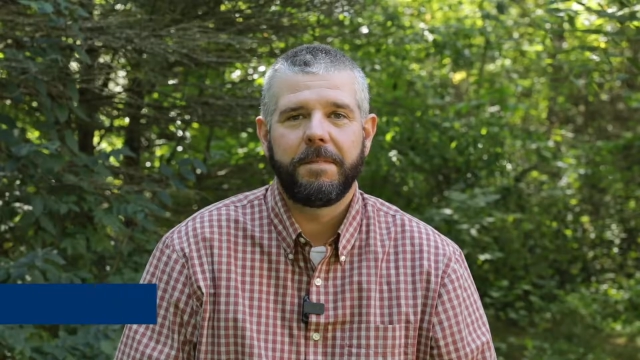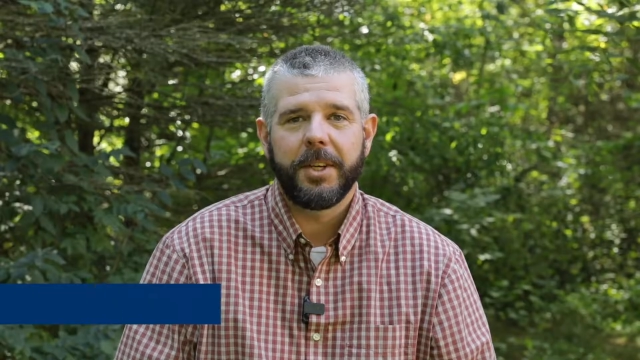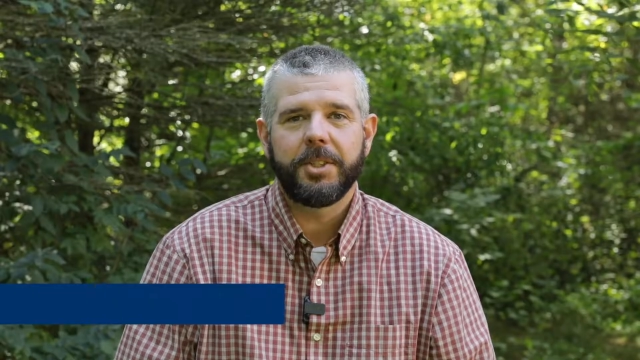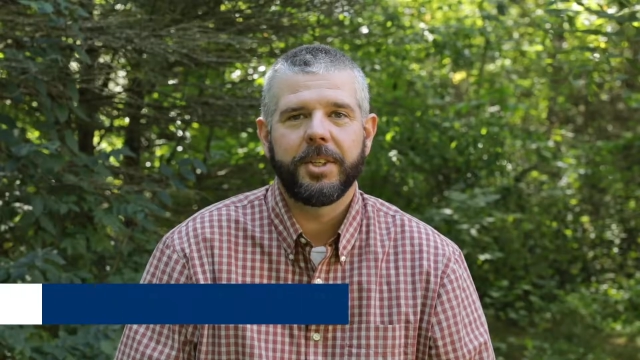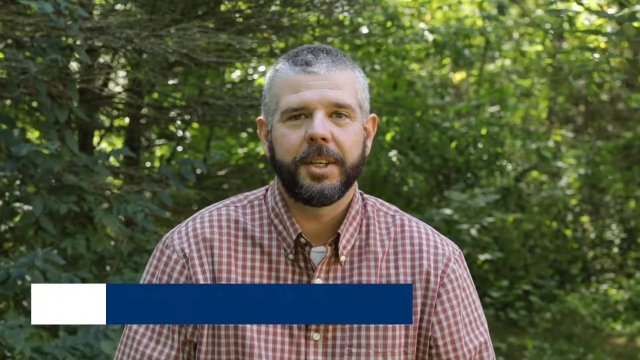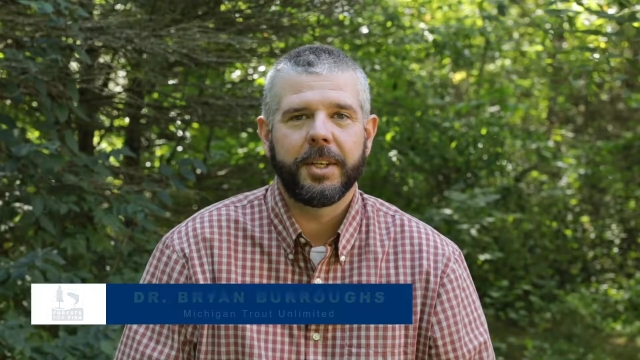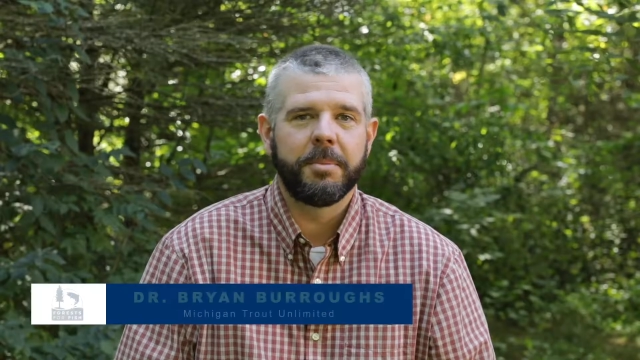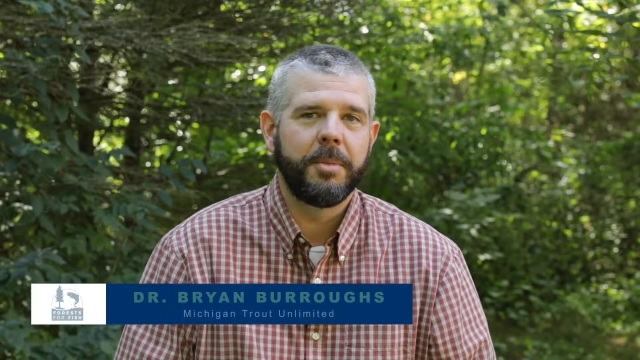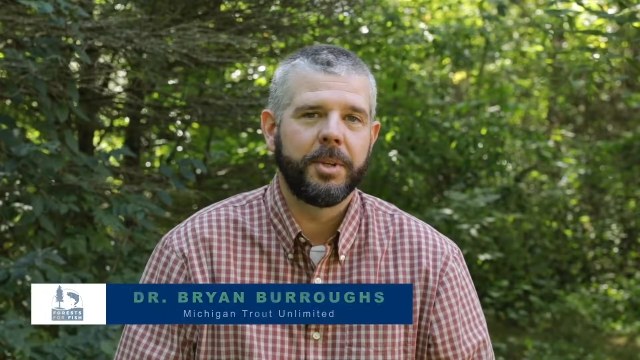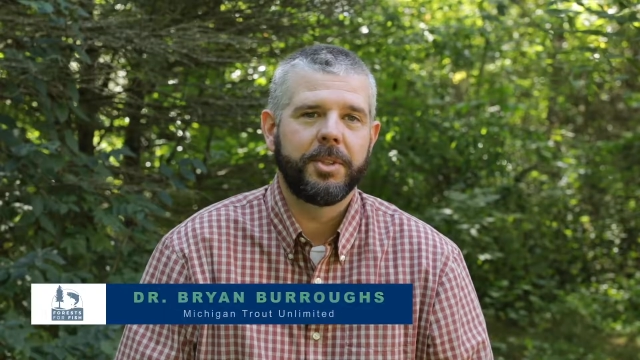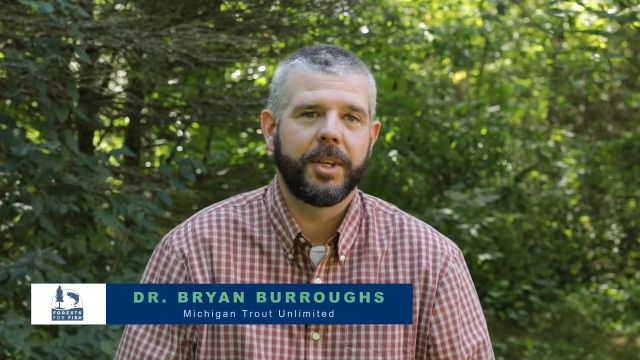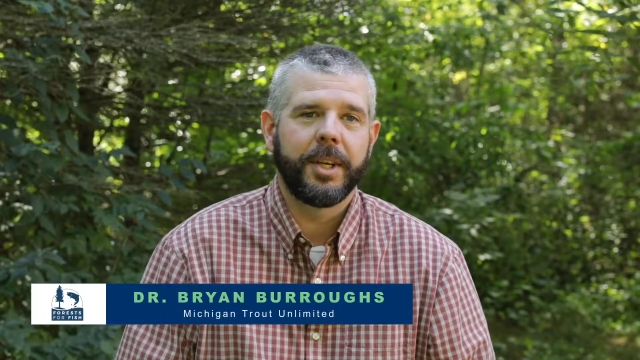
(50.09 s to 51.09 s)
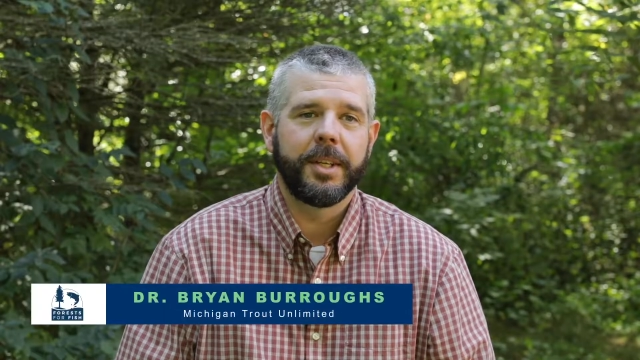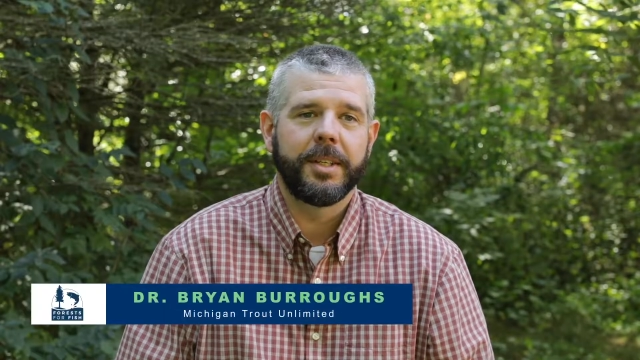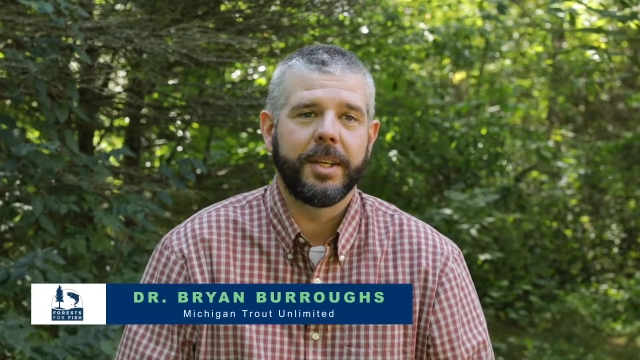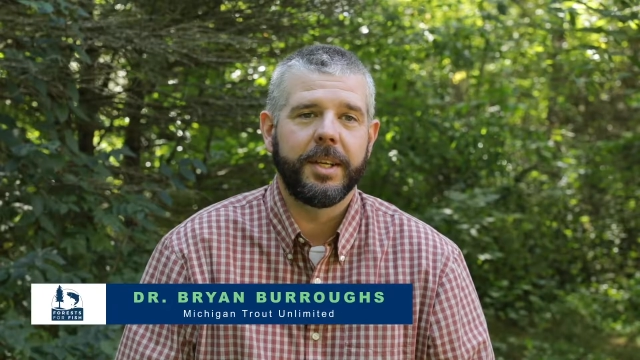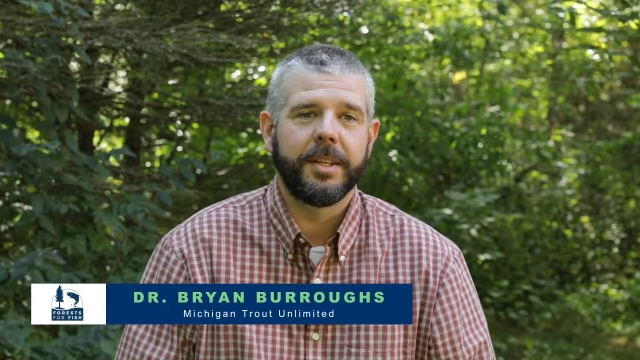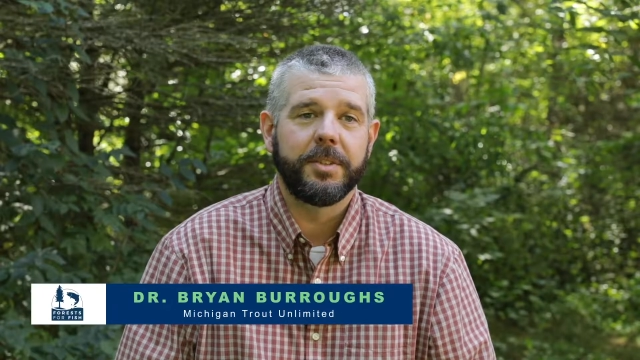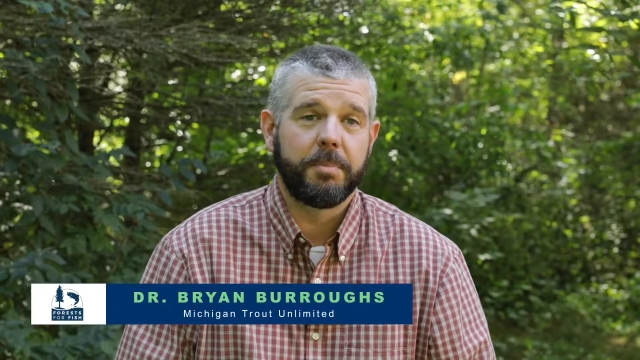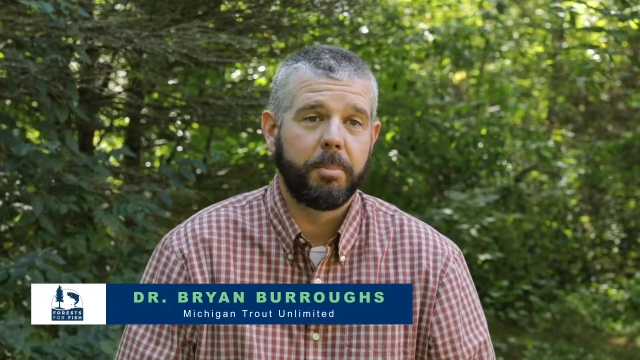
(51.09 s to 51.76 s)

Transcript: Fishing in Michigan is